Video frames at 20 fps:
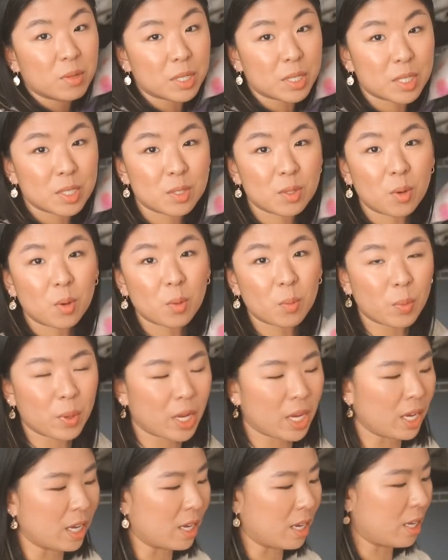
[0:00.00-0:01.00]
was so
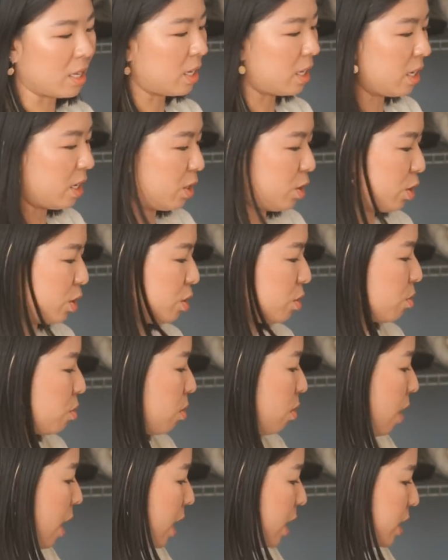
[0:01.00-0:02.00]
big and then it just
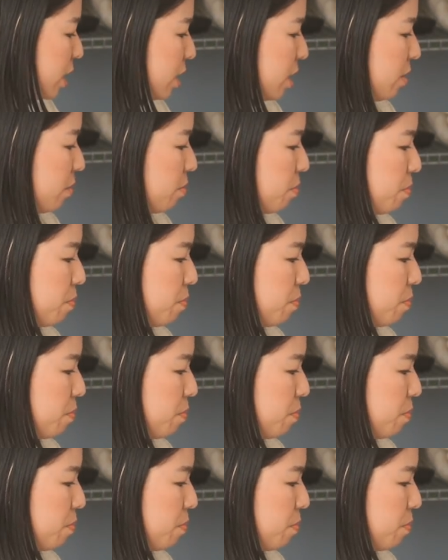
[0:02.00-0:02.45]
crashed and